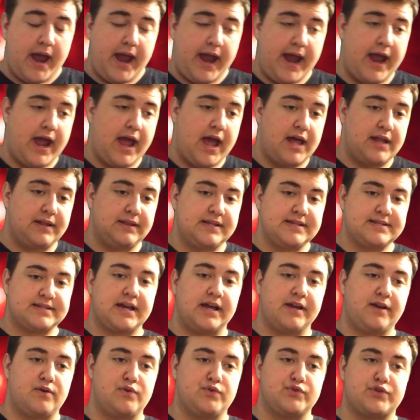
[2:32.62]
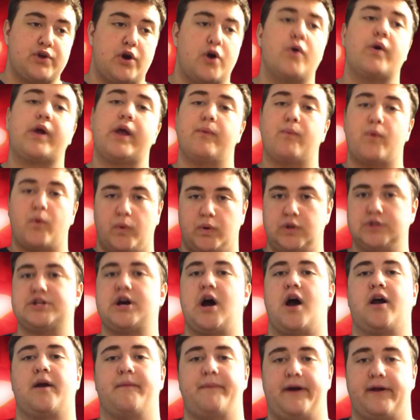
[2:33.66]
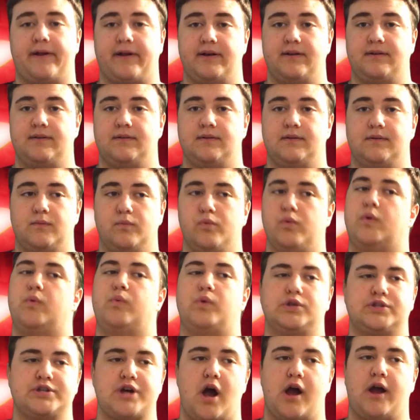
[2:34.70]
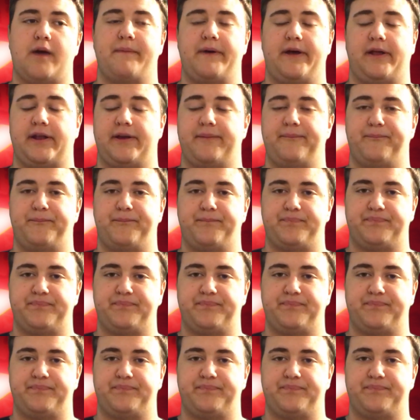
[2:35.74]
And this guy goes, okay, well, we'll talk about it. We'll talk about it.